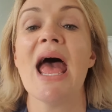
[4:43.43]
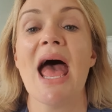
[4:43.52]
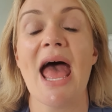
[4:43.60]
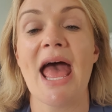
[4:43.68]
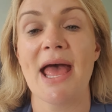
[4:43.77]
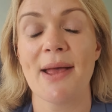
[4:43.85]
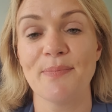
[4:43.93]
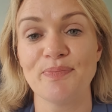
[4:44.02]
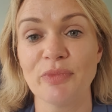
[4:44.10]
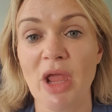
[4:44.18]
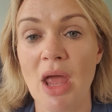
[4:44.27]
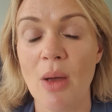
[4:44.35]
But
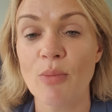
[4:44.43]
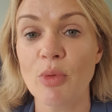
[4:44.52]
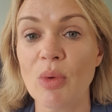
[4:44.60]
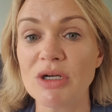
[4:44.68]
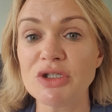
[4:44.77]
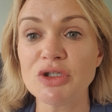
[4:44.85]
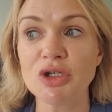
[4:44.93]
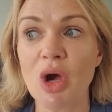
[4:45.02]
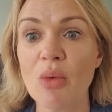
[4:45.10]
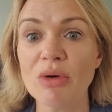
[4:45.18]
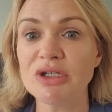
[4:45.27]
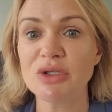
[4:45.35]
what you don't
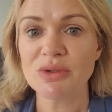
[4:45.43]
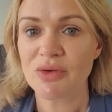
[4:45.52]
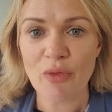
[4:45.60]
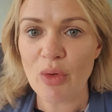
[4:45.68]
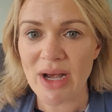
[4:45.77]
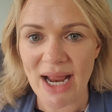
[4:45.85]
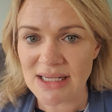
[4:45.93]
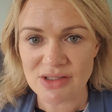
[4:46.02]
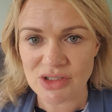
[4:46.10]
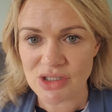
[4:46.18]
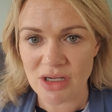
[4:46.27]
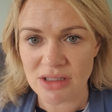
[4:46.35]
want to do is avoid
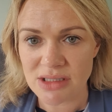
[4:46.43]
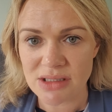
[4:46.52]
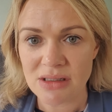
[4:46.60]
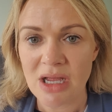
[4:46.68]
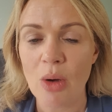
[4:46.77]
exercise.